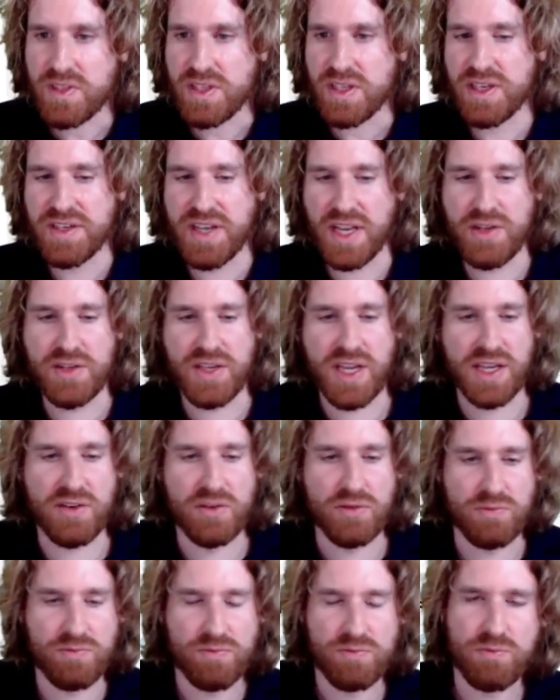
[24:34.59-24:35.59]
And then you can,
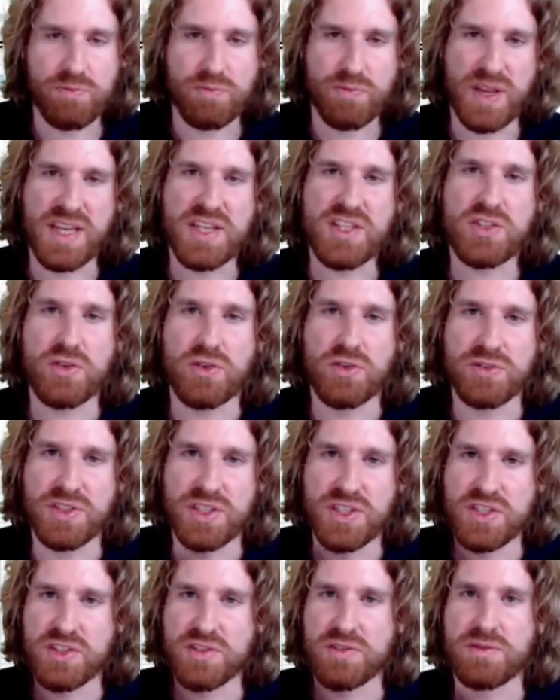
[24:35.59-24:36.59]
based on
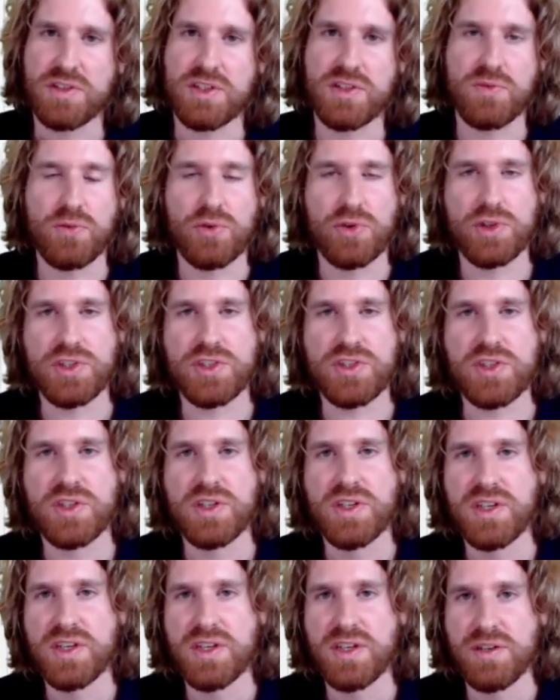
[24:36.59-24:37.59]
these words,
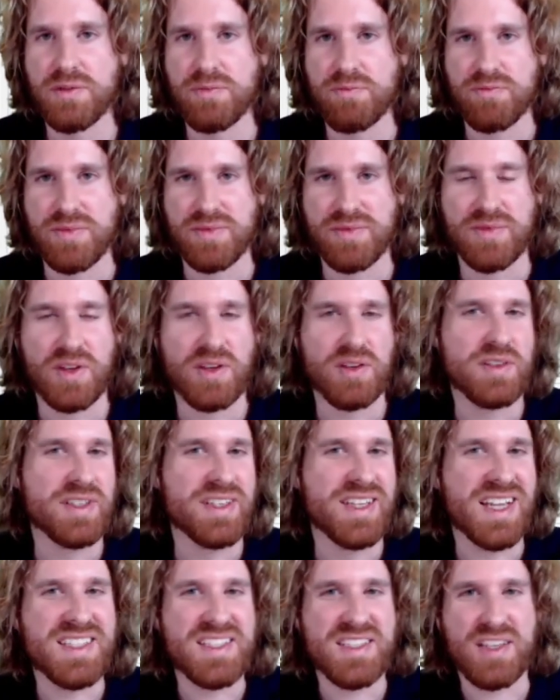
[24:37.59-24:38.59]

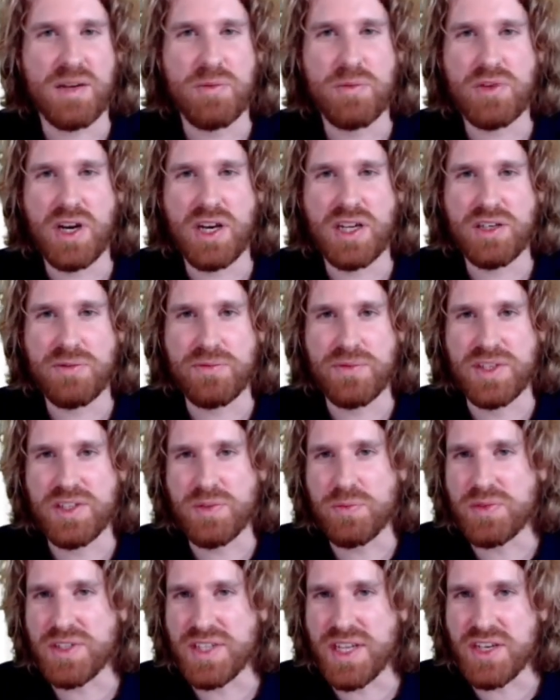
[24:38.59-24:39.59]
get some kind of
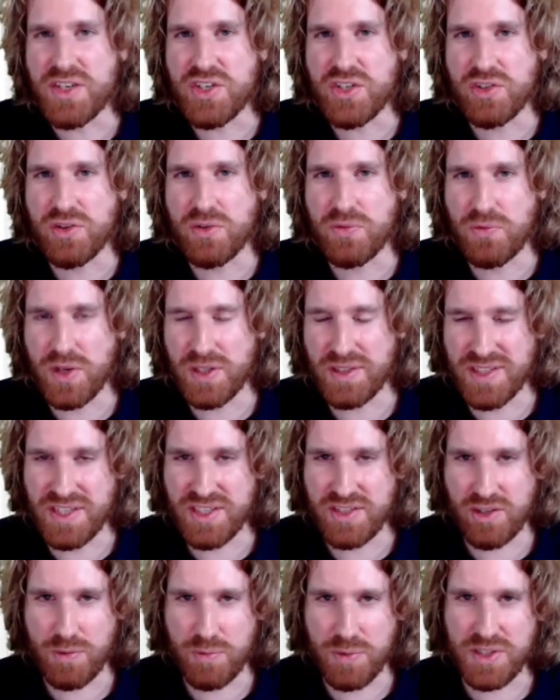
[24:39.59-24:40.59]
interpretation of what these
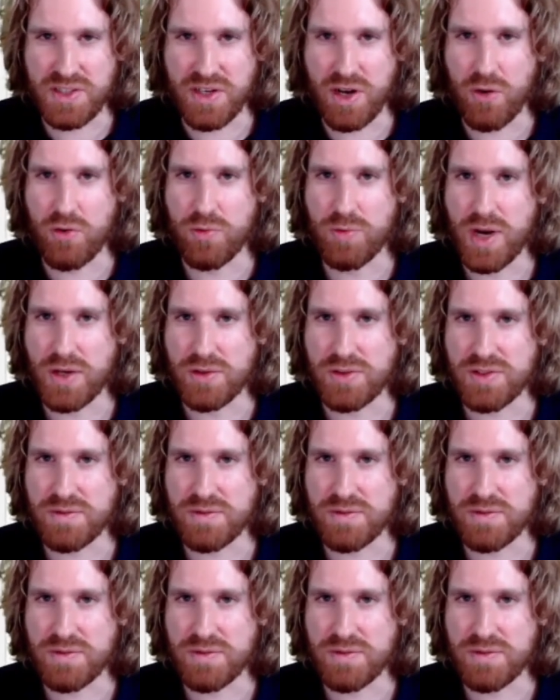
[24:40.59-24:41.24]
topics are about.